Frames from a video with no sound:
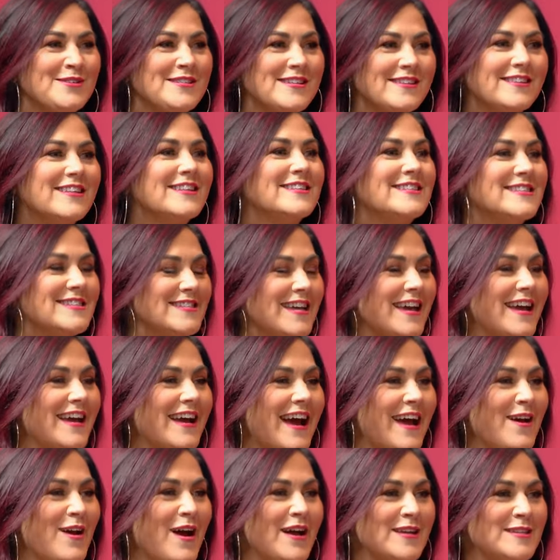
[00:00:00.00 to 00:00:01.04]
To this day,
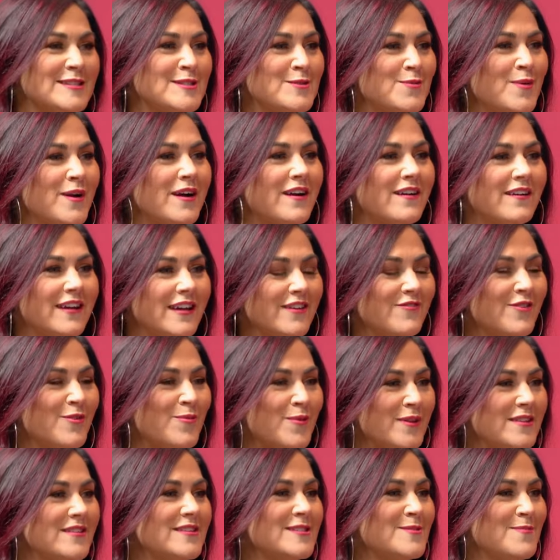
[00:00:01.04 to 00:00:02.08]
I, I, swear, even
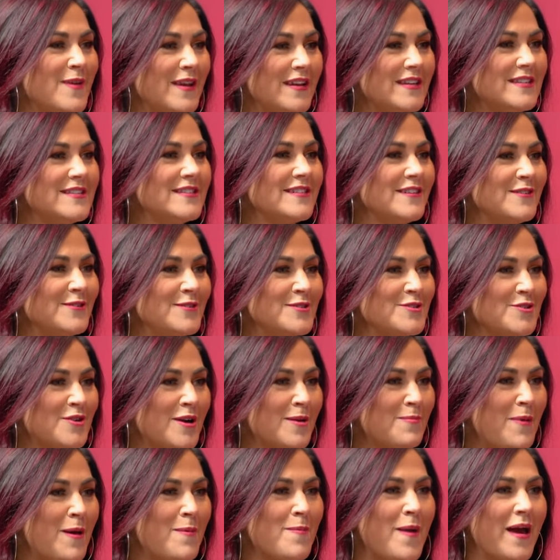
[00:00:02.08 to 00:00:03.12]
with as many zeros are
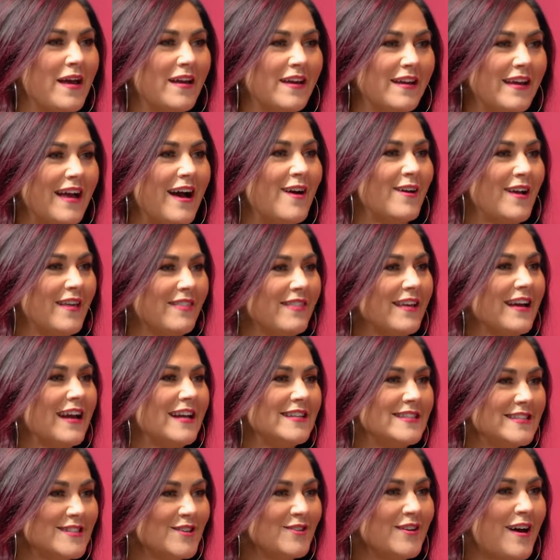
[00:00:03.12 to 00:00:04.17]
on my bank account, I think I
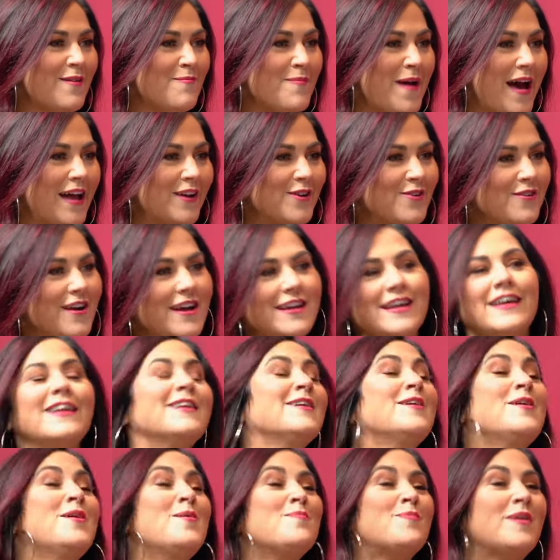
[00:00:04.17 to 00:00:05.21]
still have bad credit.
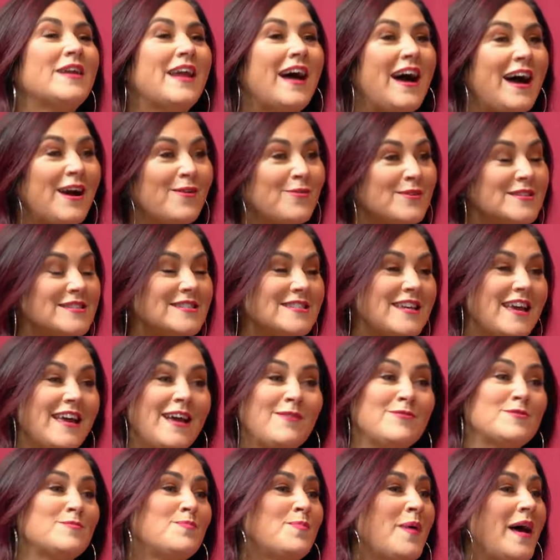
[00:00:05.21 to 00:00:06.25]
But I was, ta-
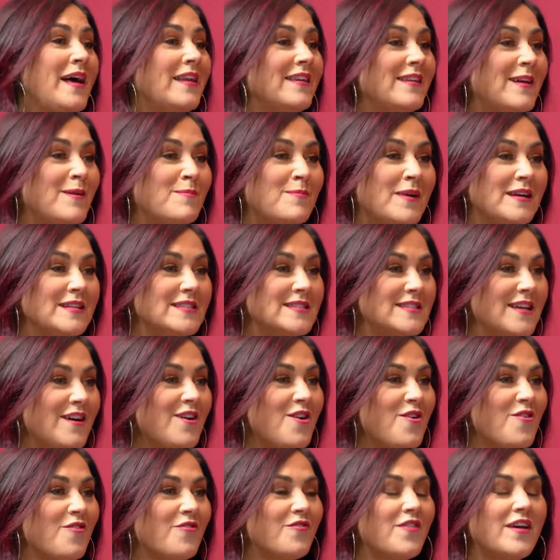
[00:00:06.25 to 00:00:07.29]
I was betting on
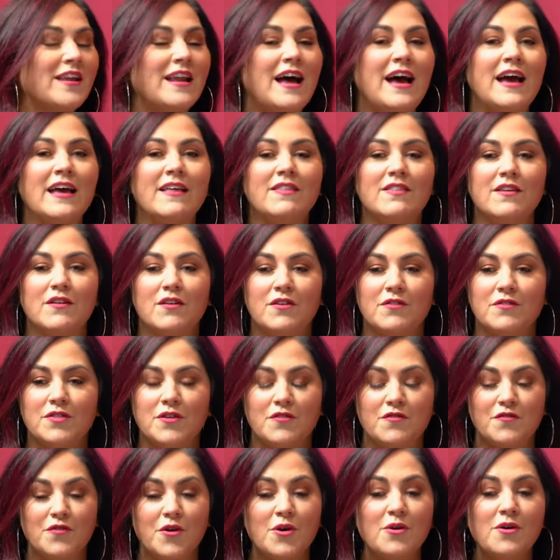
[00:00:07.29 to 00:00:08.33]
myself. And I the,
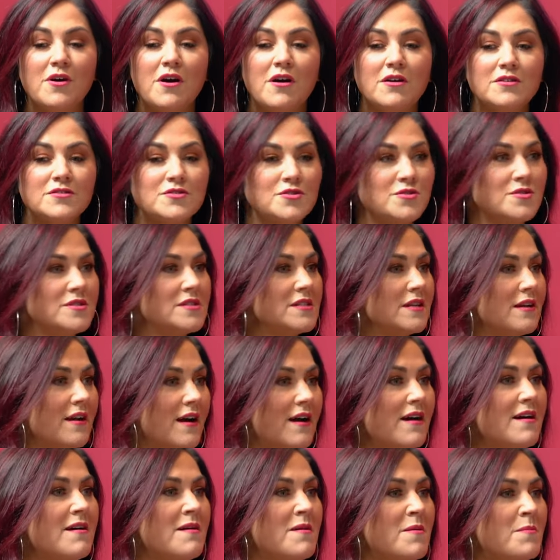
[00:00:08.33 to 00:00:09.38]
the phone calls used to
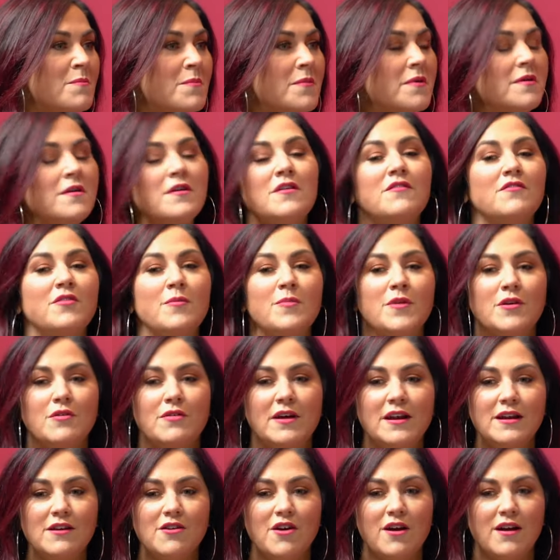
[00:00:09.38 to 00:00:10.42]
come from the
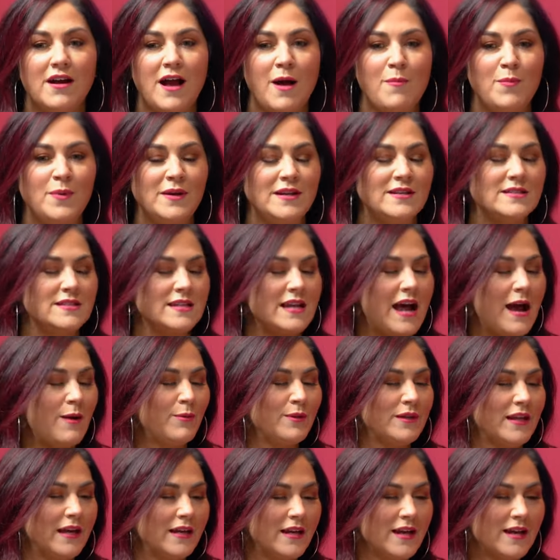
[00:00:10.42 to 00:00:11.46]
credit card companies and I
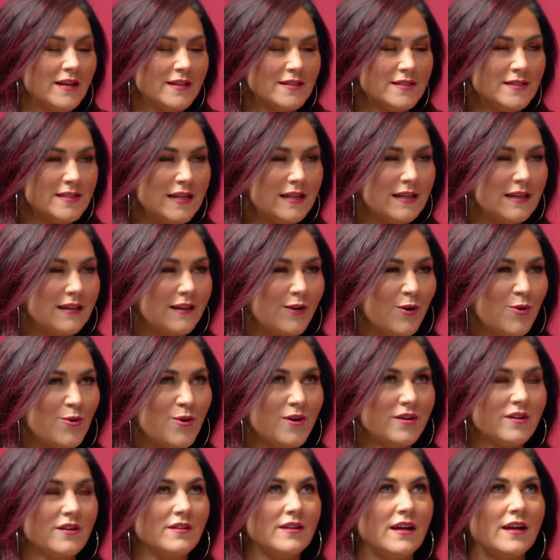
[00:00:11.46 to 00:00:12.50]
would like sit in the
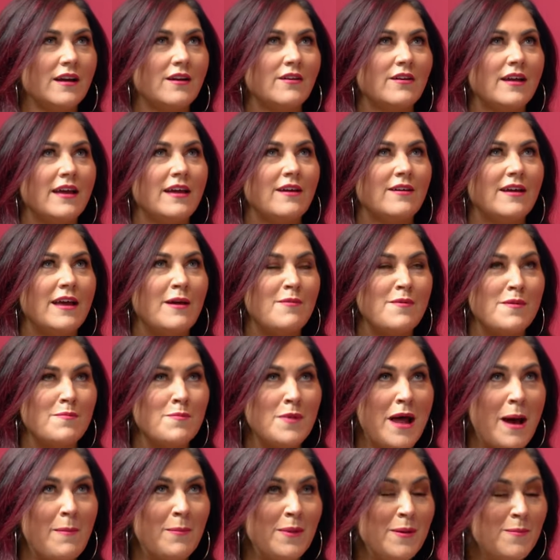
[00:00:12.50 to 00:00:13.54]
corner like, okay, okay,
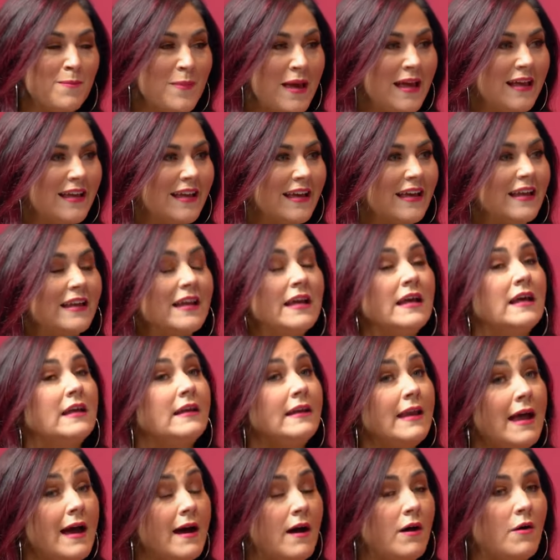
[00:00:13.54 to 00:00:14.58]
I'm, I'm gonna make it.
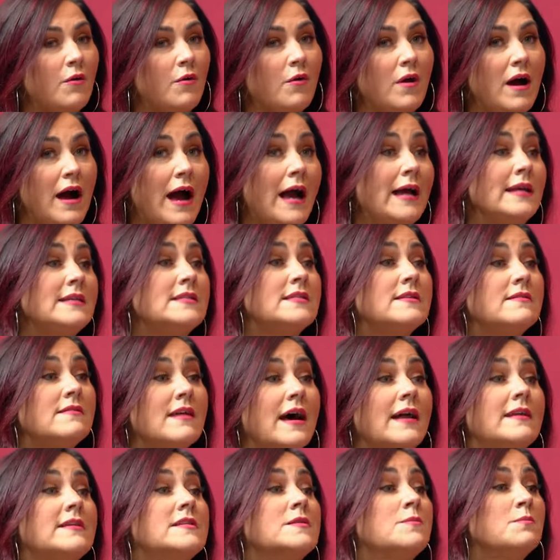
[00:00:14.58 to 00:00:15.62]
Now, I did
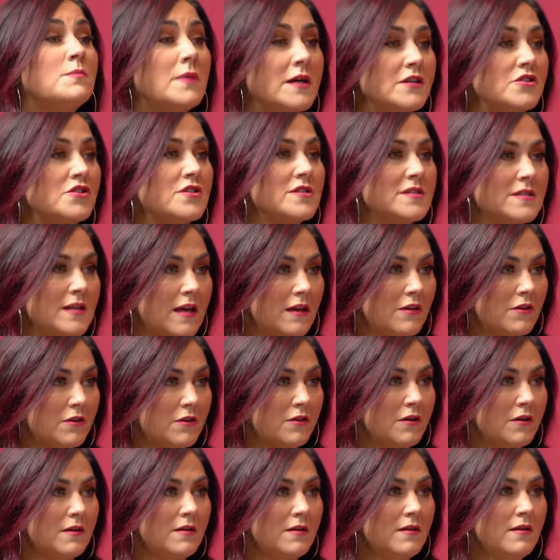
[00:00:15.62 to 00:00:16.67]
that as much as I
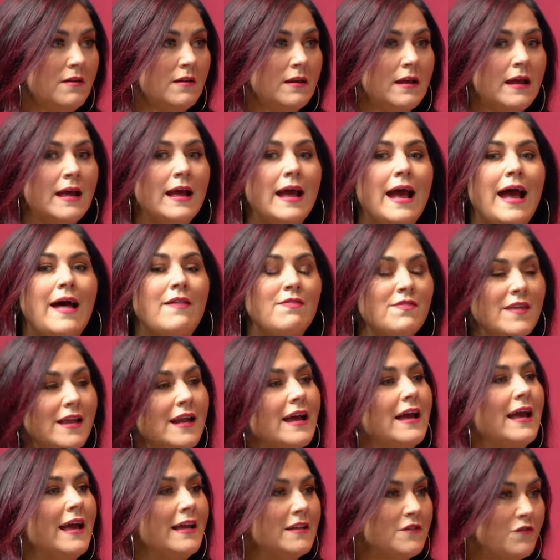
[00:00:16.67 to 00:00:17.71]
could. And then
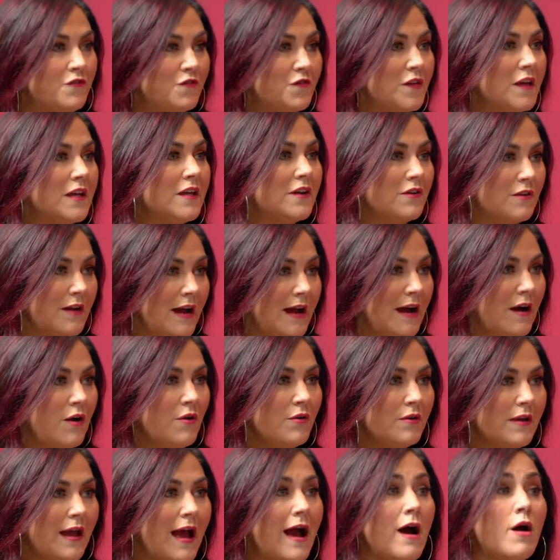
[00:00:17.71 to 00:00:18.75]
I had to figure
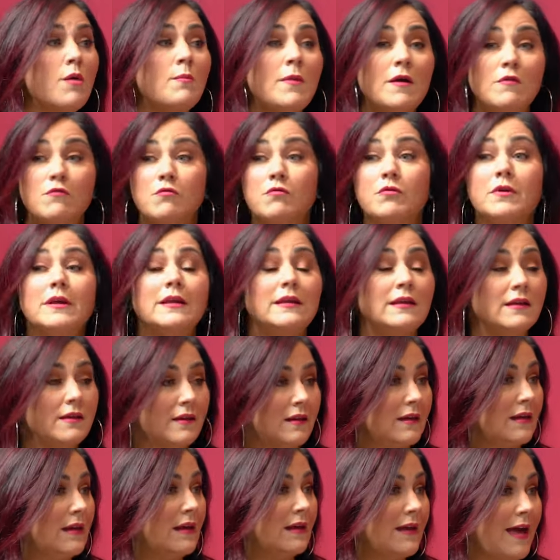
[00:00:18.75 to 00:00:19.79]
out how am I really going
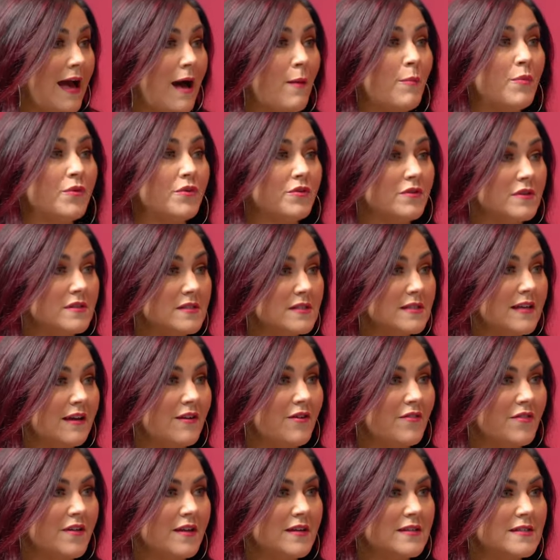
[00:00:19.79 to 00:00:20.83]
to get capital to
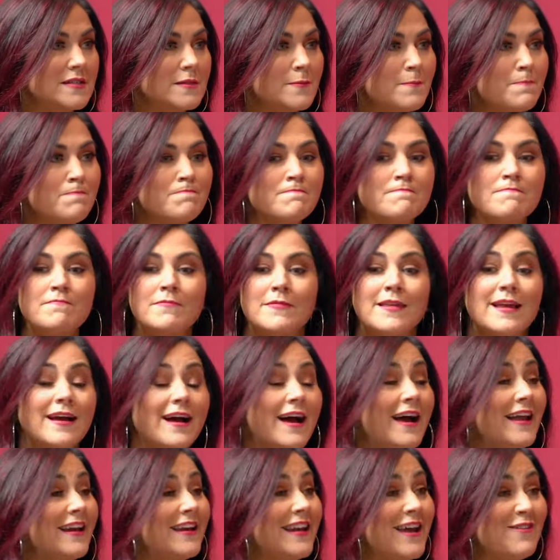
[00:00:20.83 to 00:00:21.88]
scale this? Yeah.
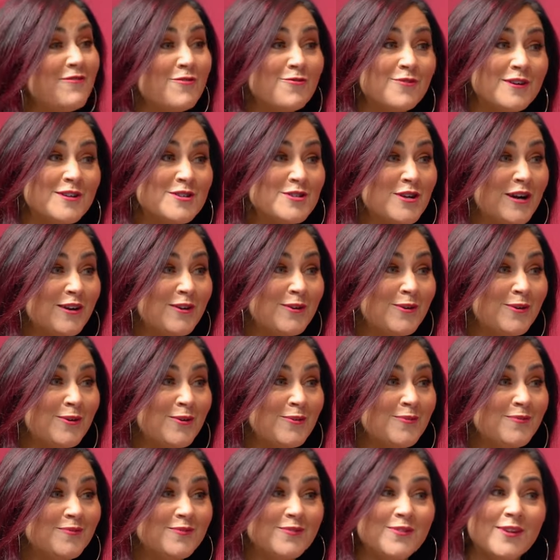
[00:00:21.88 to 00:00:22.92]
I didn't have a rich
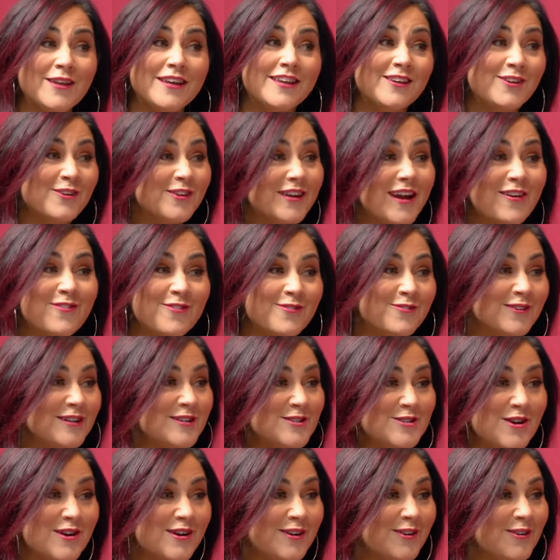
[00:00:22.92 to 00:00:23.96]
uncle. You didn't have a
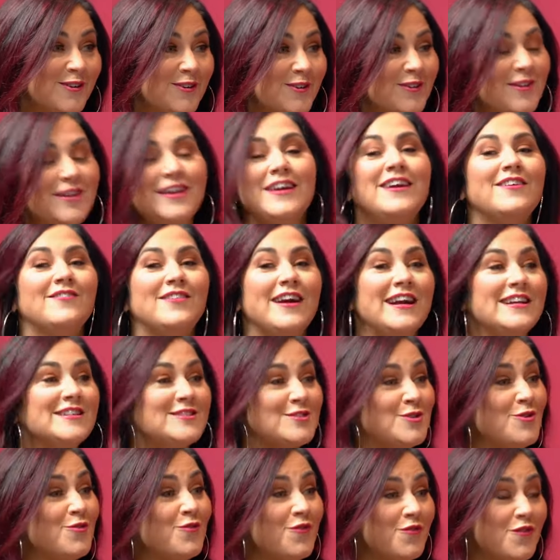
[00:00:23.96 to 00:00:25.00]
rich uncle, mm-hmm. right?
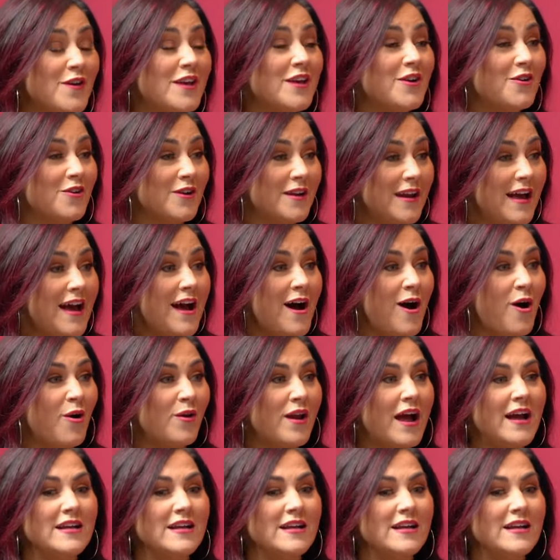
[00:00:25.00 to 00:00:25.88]
So you figure it out.